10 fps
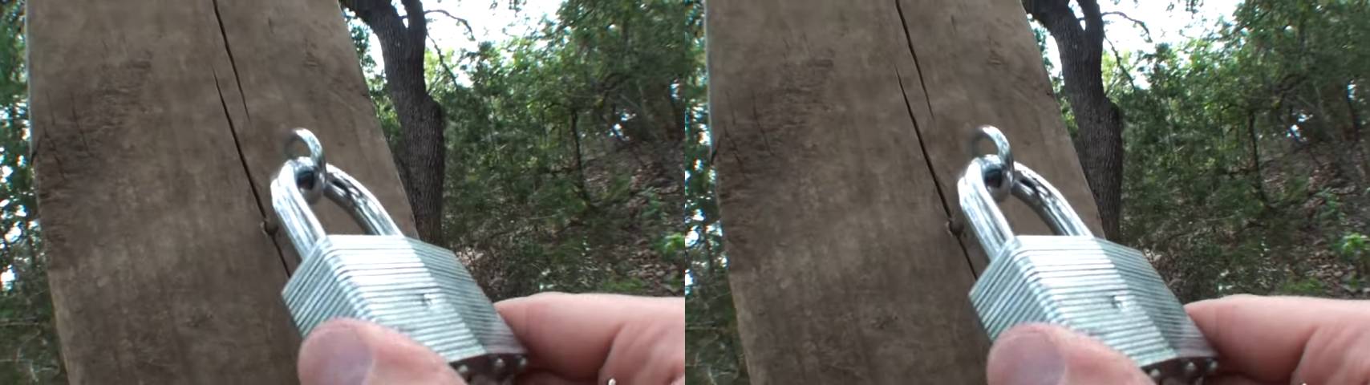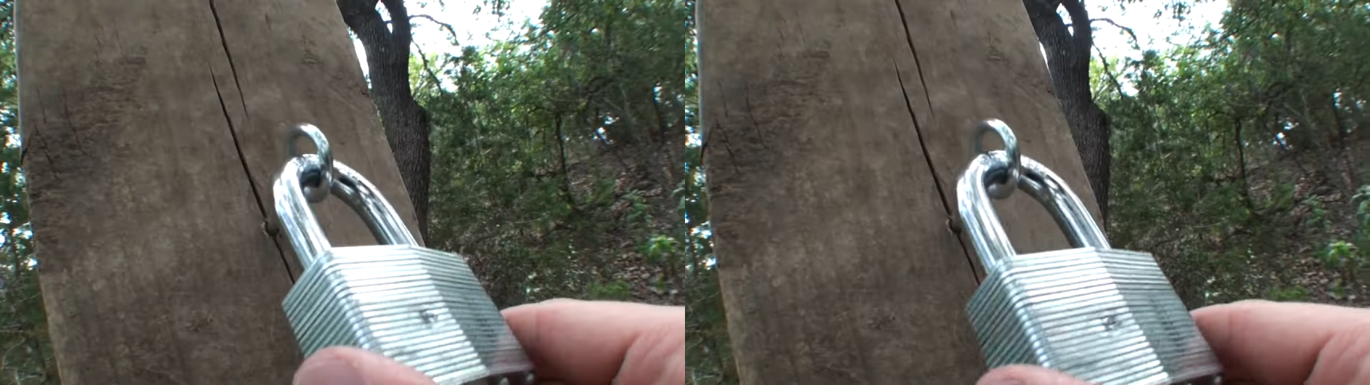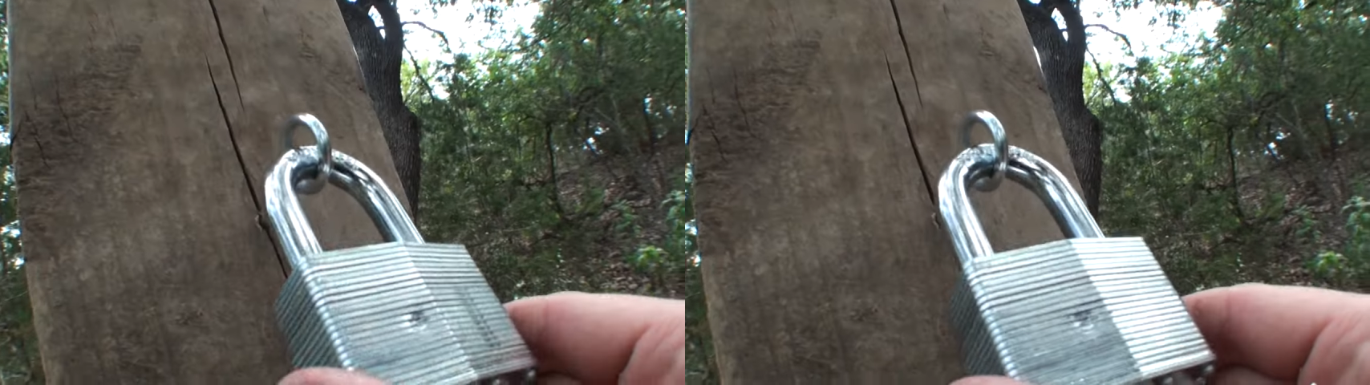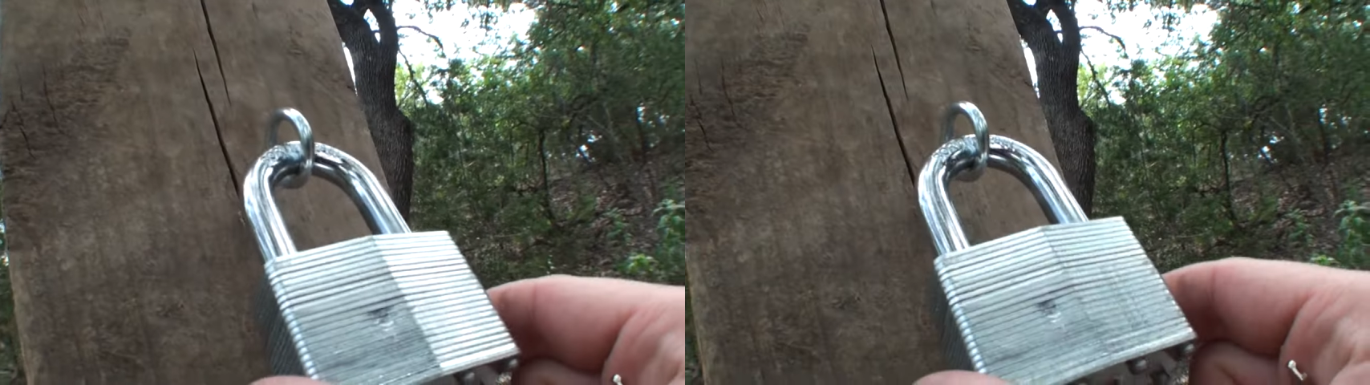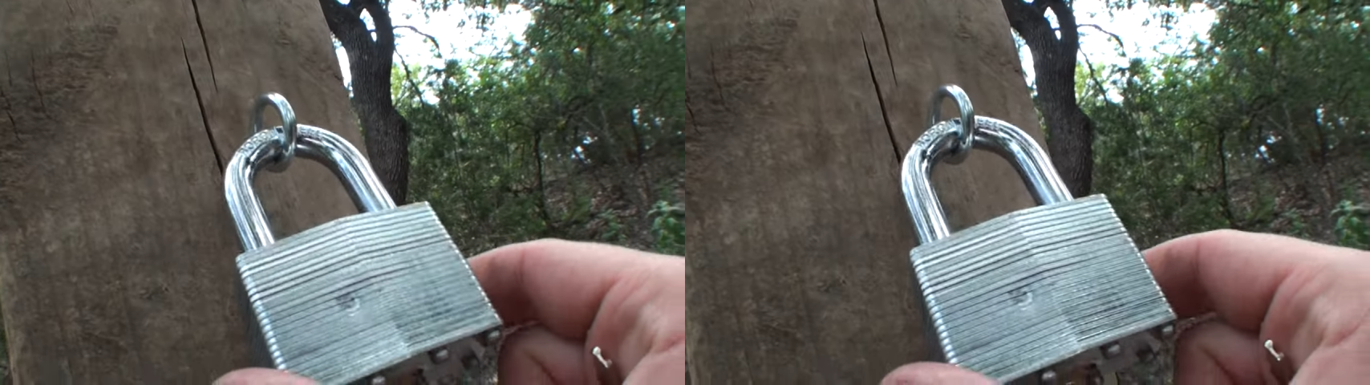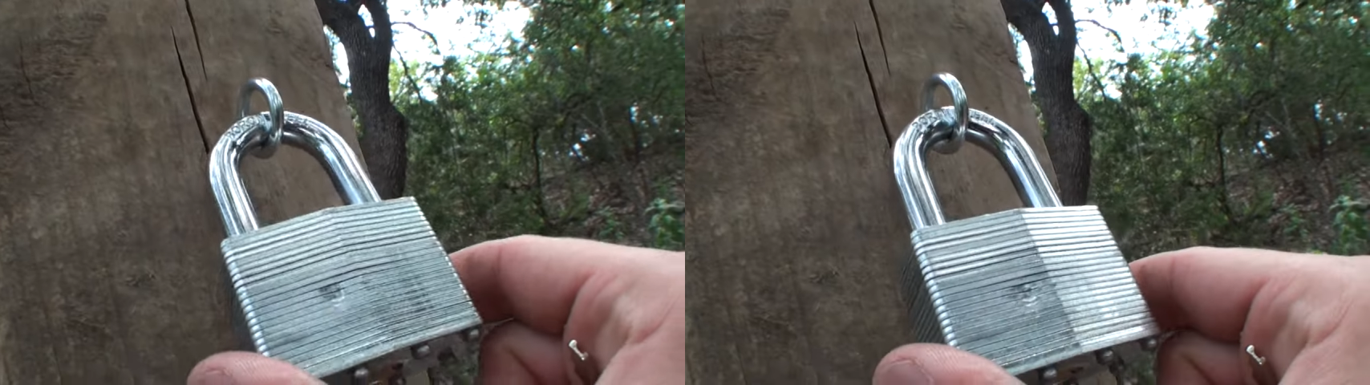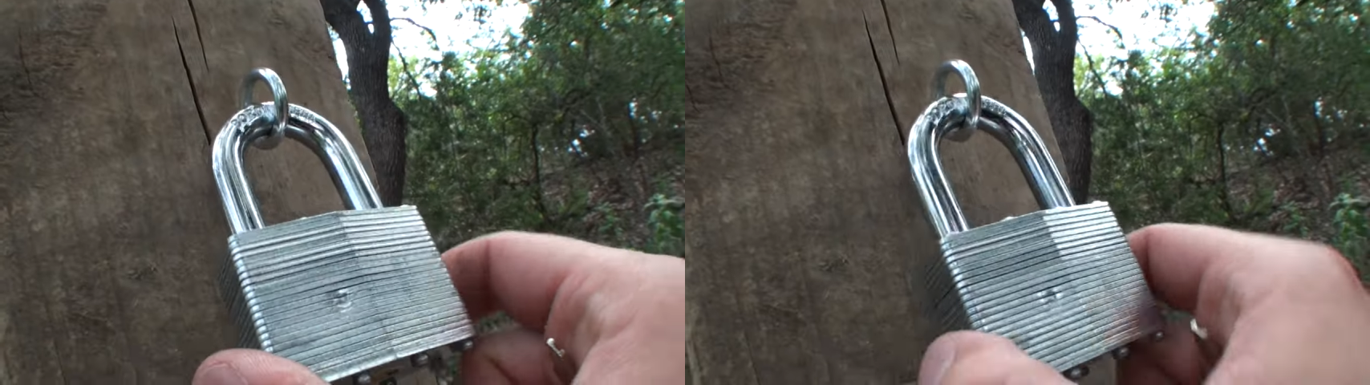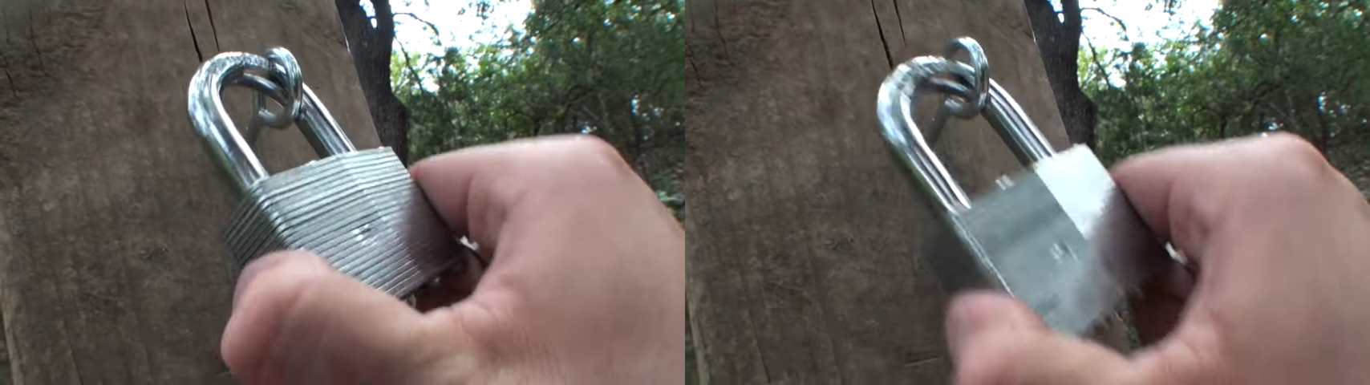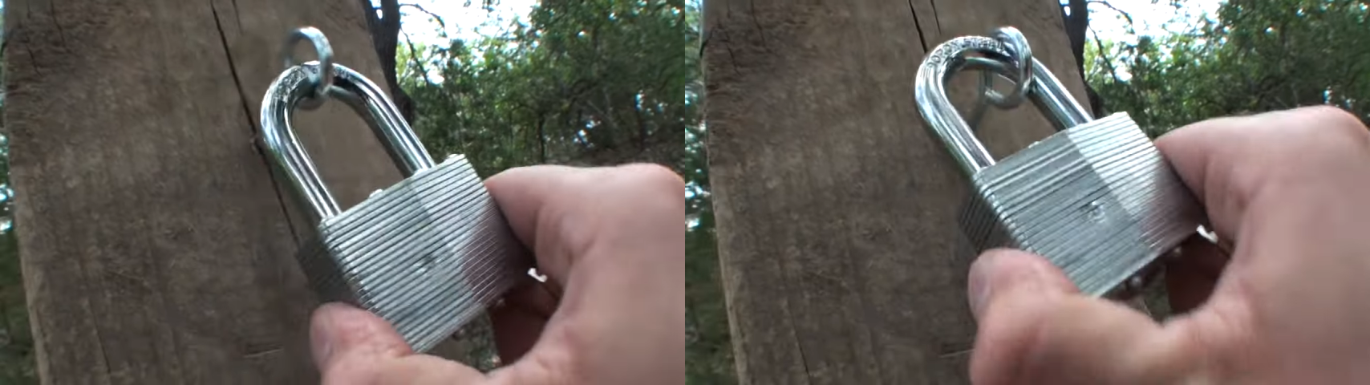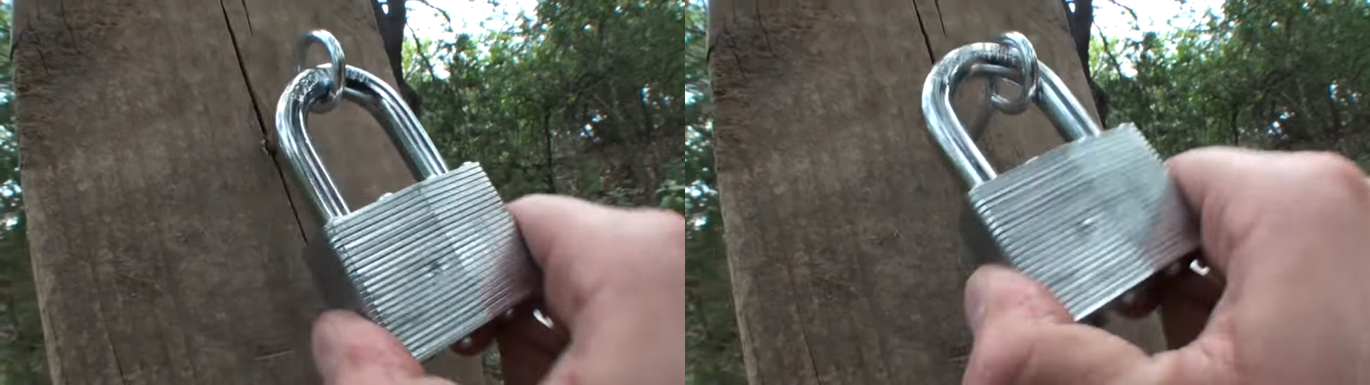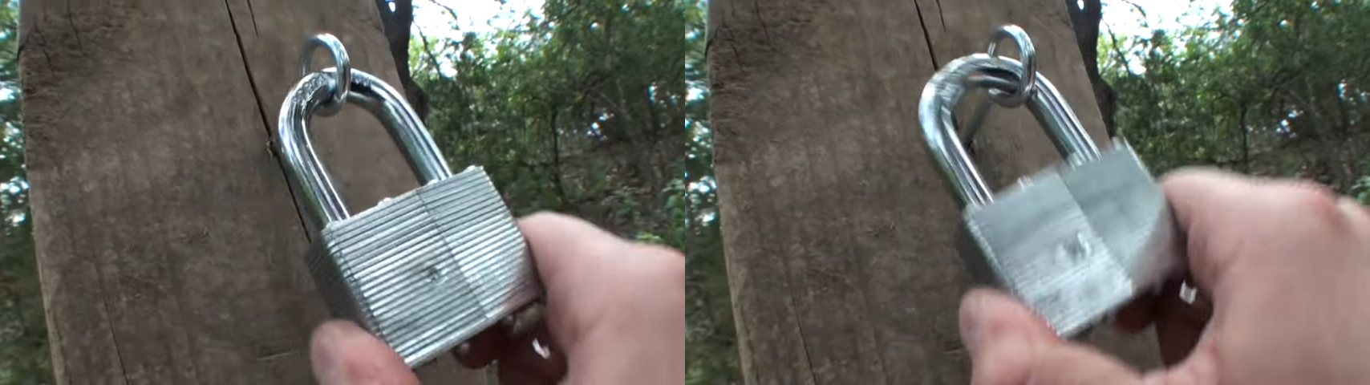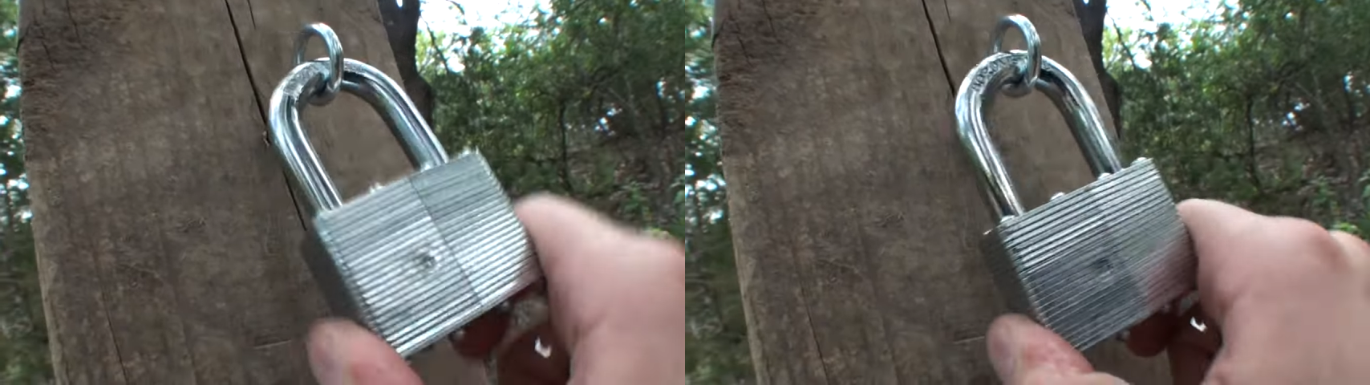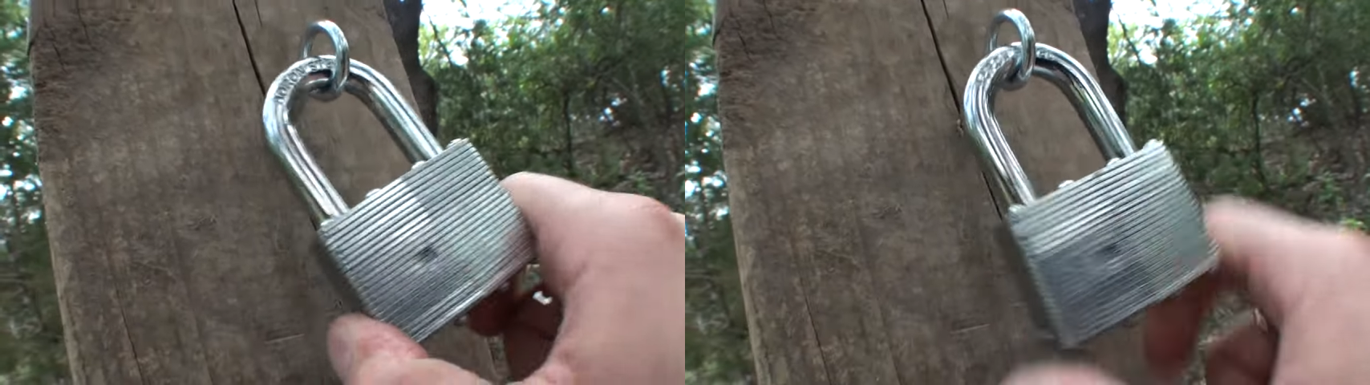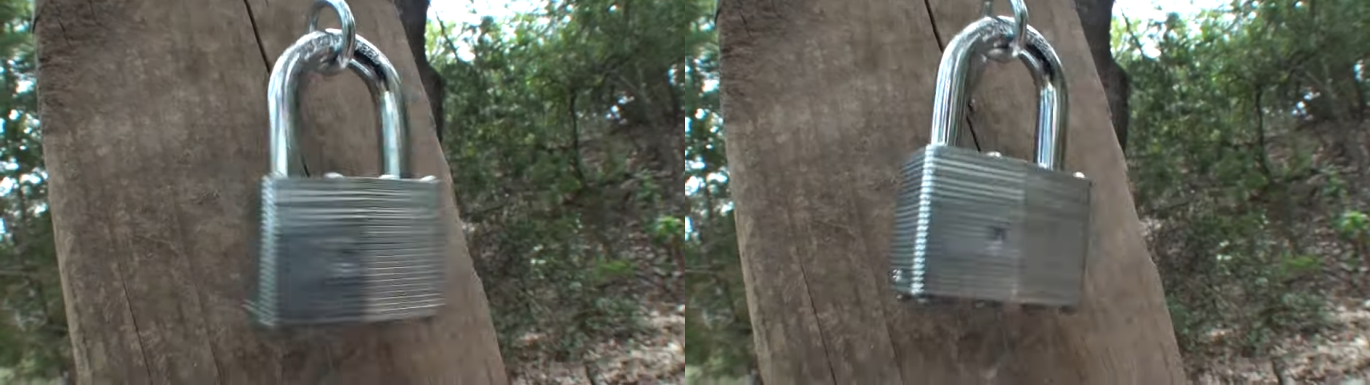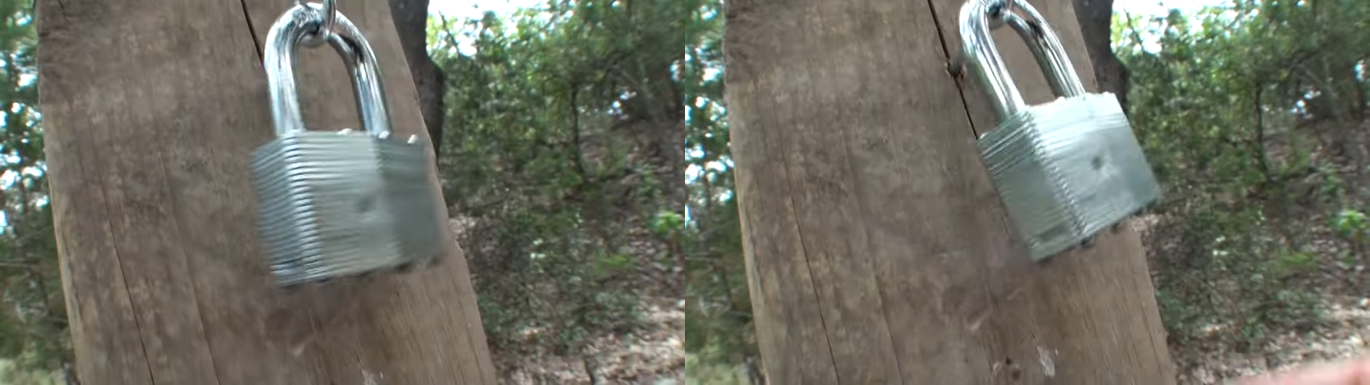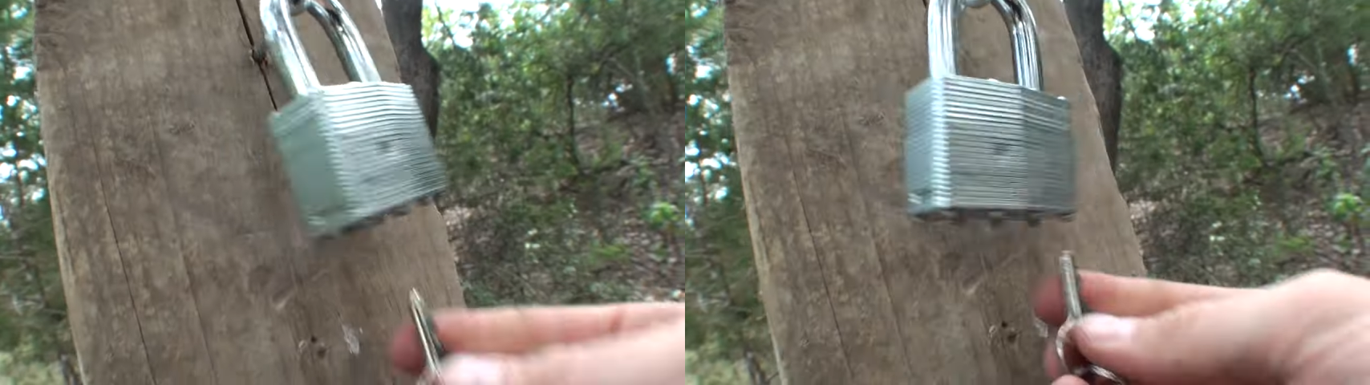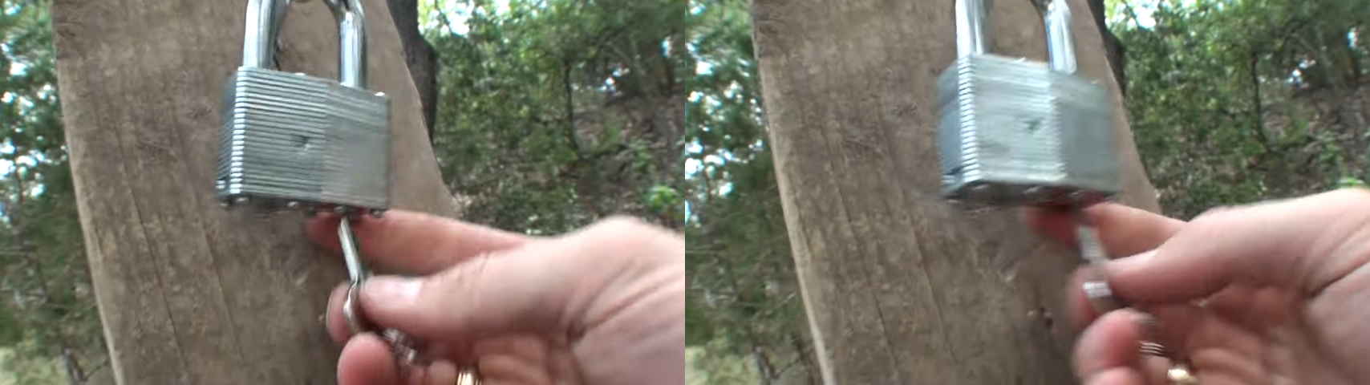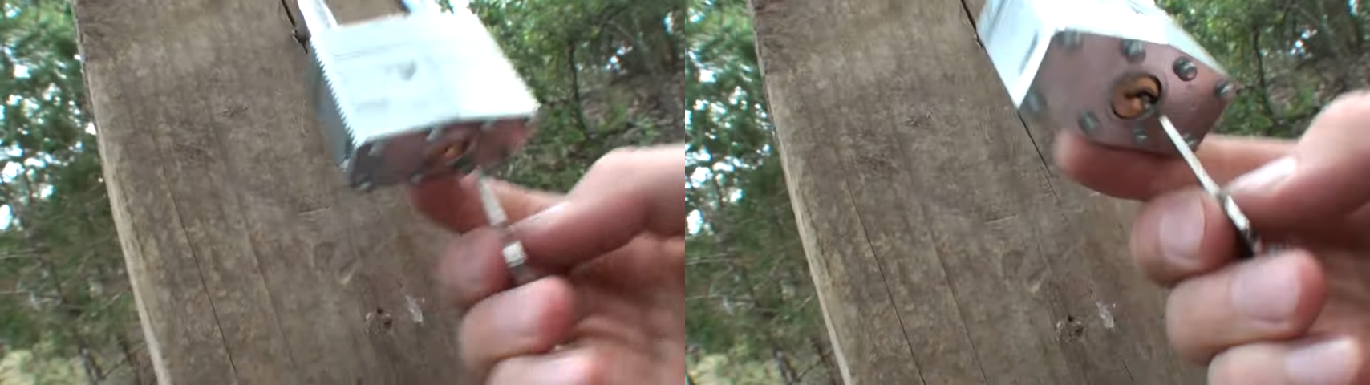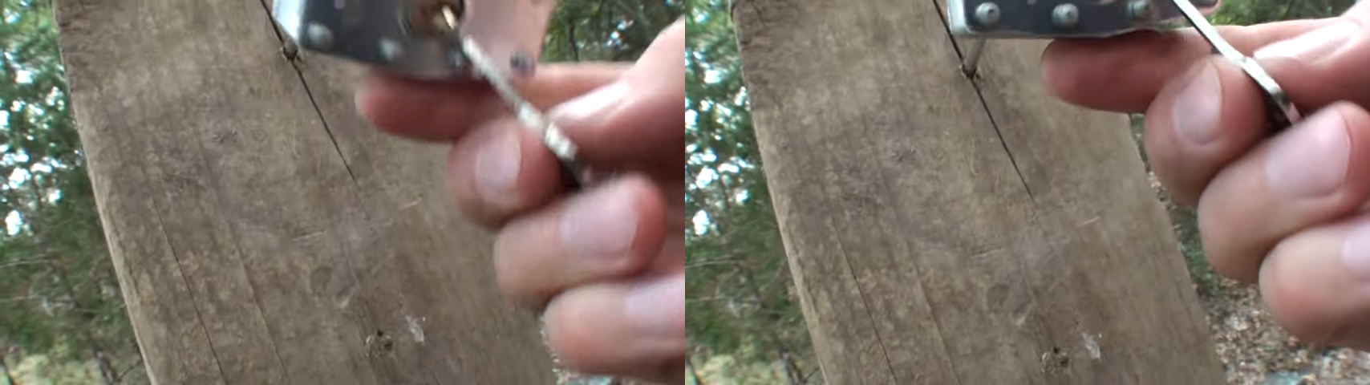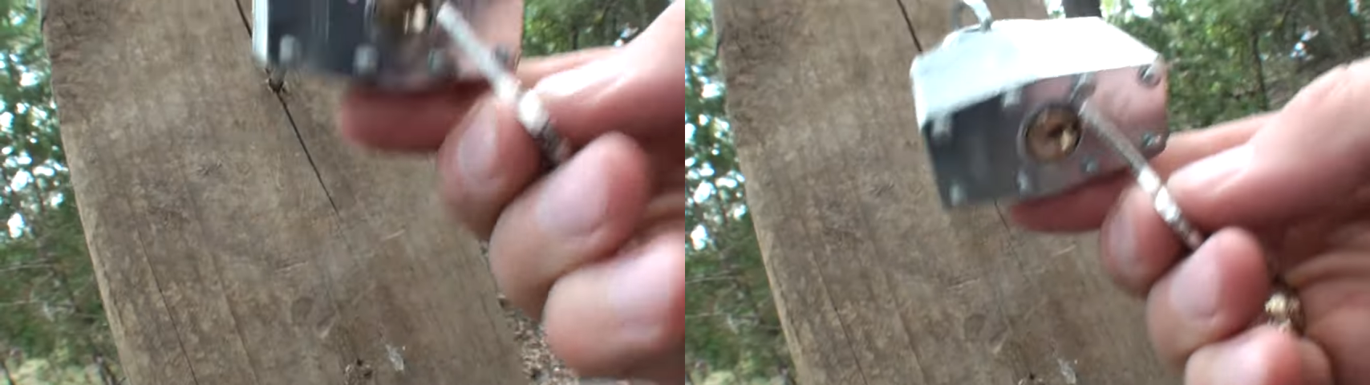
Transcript: Nobody's mouth can be seen.